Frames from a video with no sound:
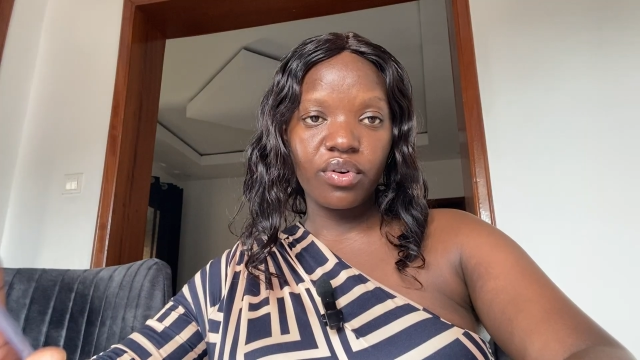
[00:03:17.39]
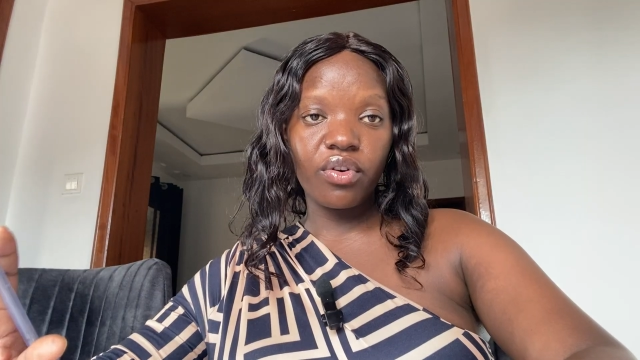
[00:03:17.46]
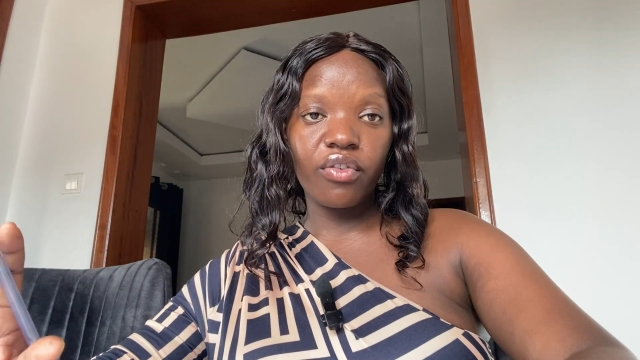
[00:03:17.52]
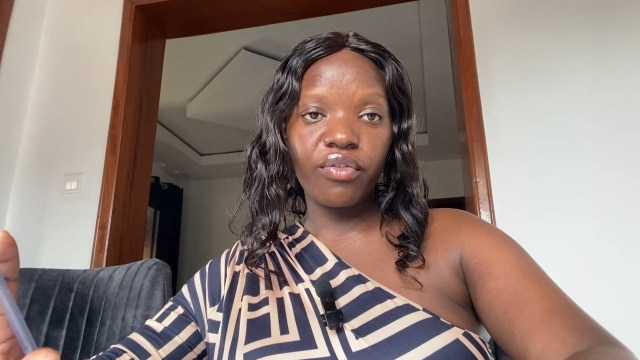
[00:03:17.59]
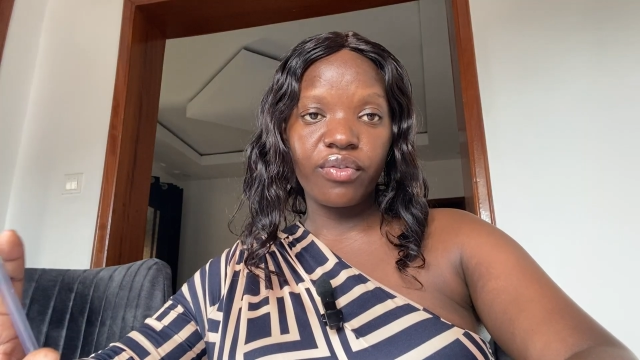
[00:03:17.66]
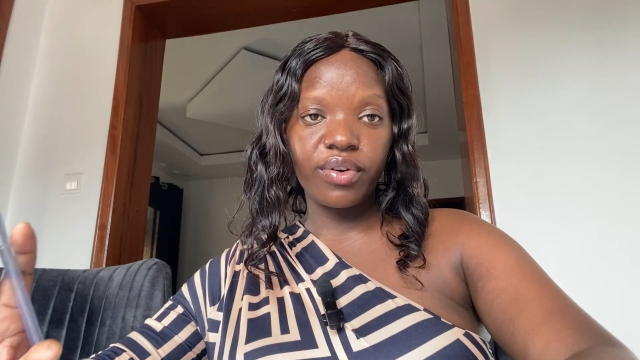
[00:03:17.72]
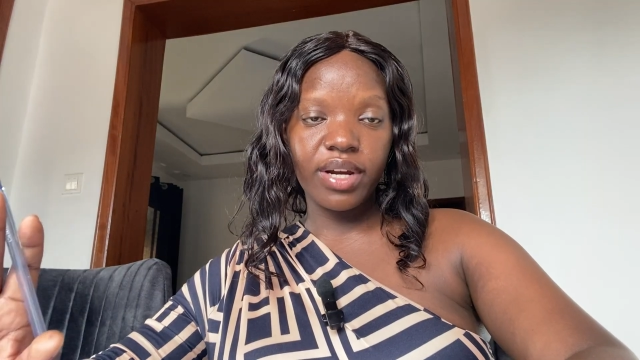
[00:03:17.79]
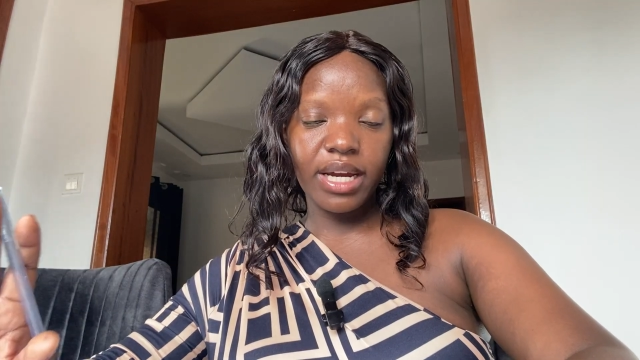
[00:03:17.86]

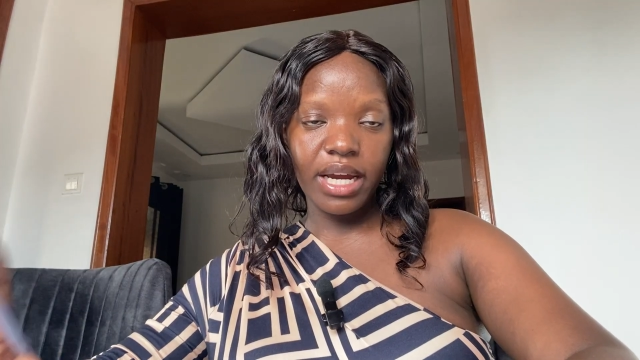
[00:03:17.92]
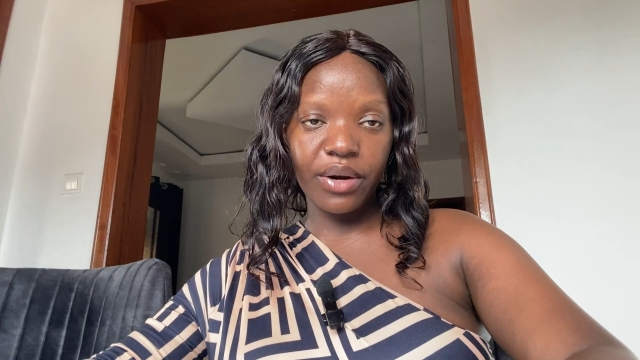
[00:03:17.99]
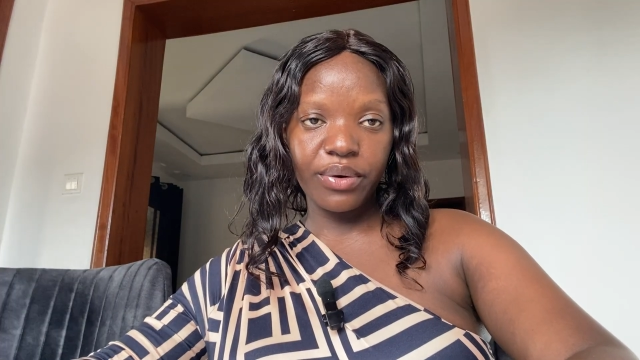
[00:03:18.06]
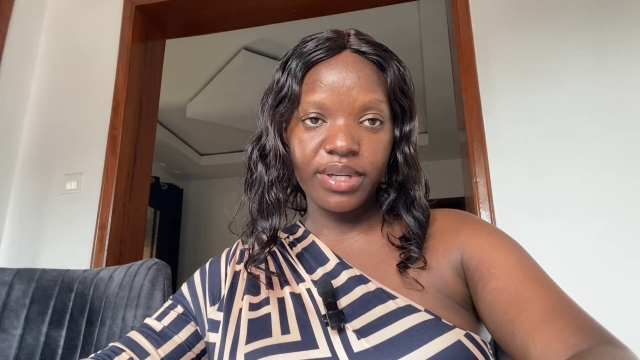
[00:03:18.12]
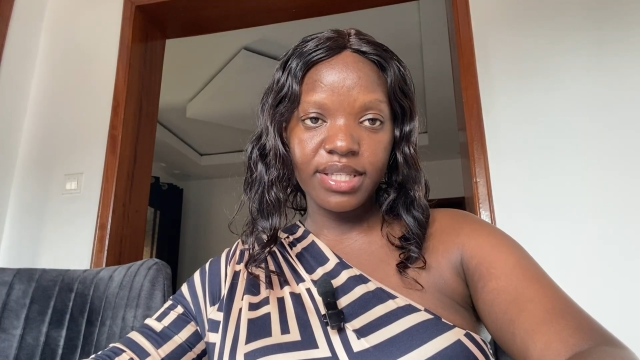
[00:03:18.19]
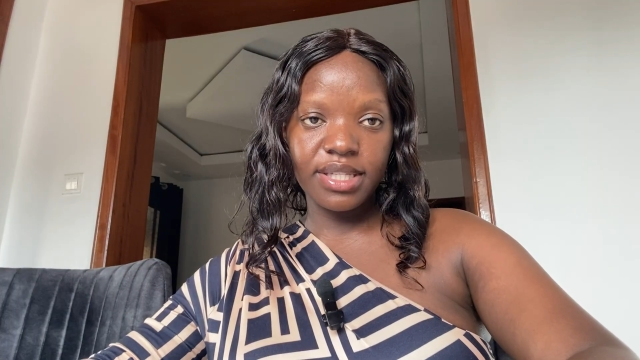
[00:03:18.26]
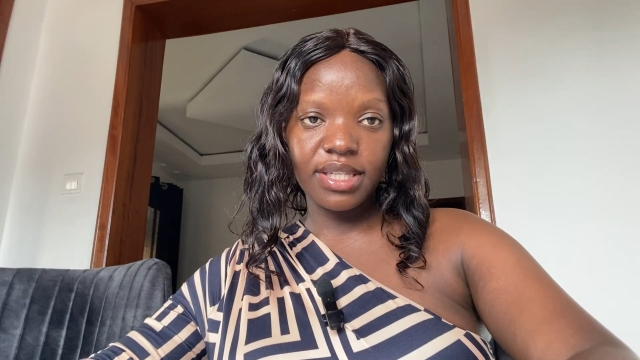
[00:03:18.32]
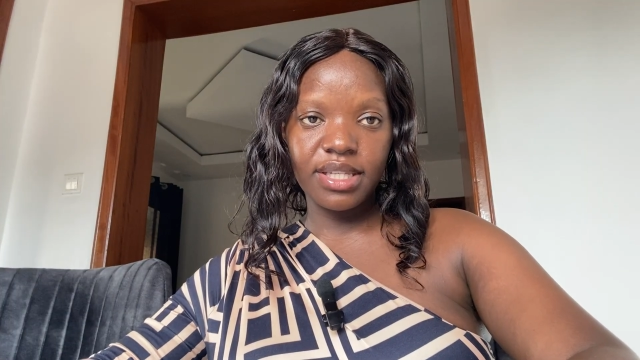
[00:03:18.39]
of
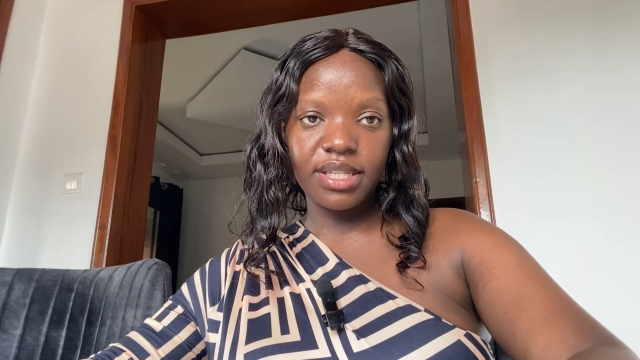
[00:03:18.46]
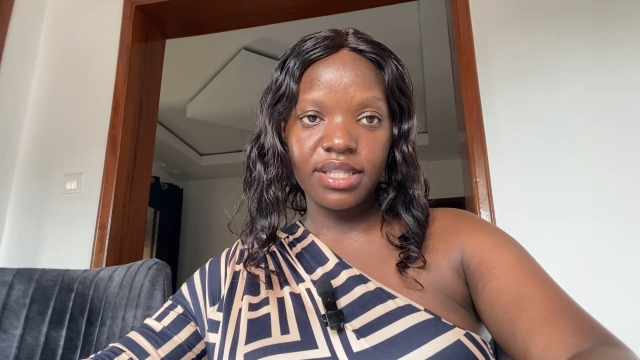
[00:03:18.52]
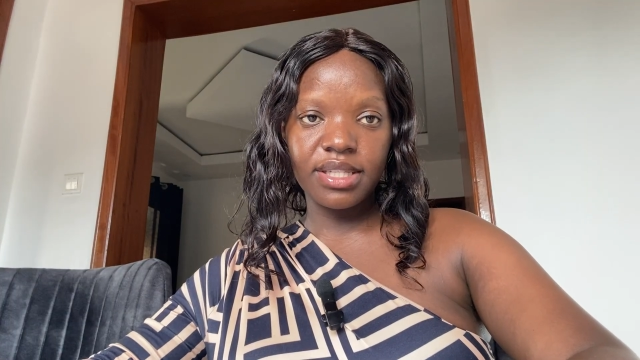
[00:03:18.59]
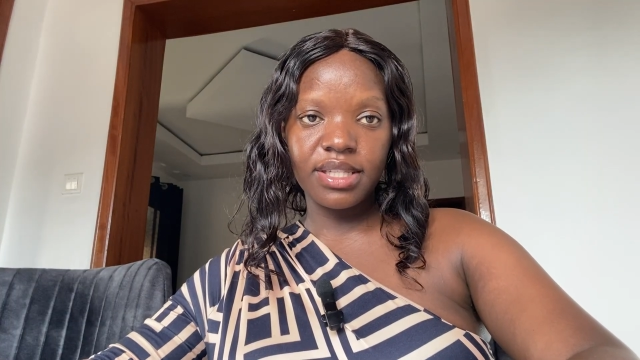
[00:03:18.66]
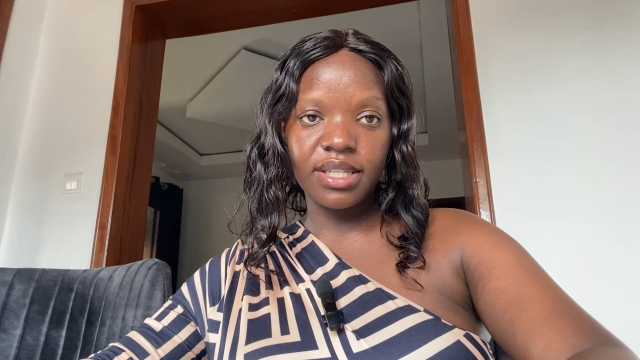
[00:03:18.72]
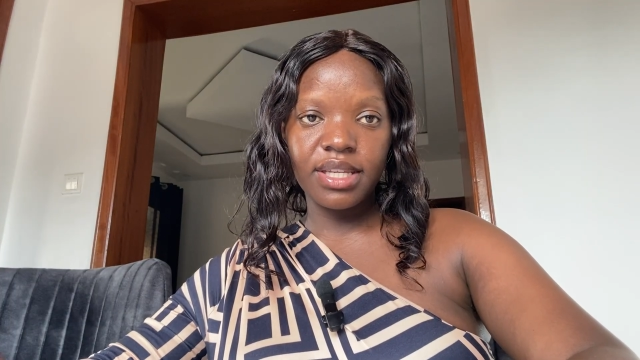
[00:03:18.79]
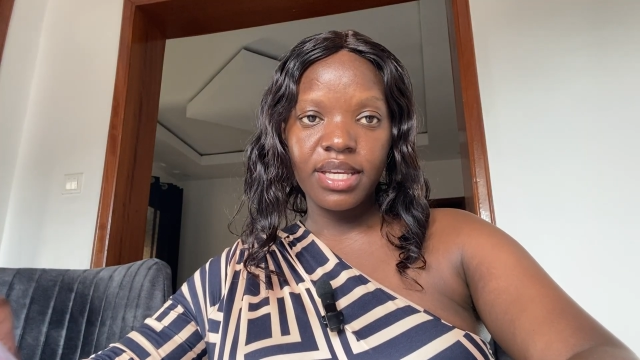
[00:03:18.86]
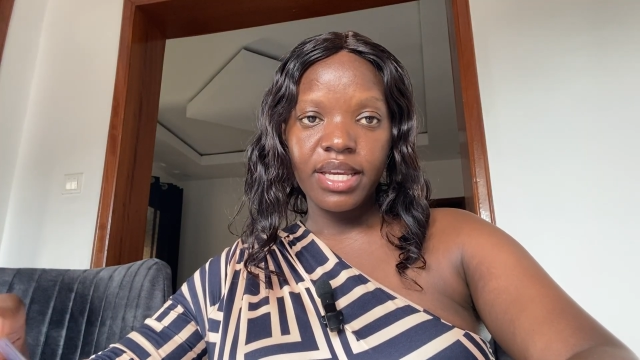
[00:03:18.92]

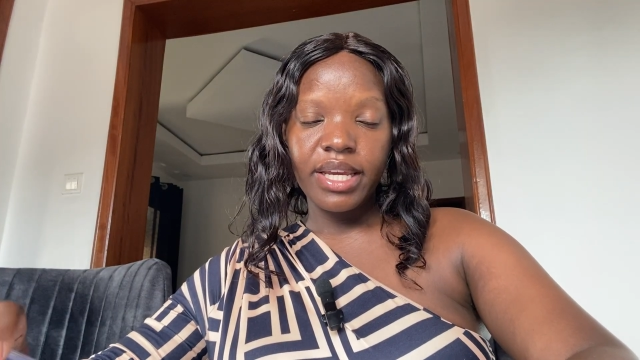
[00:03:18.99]
currencies.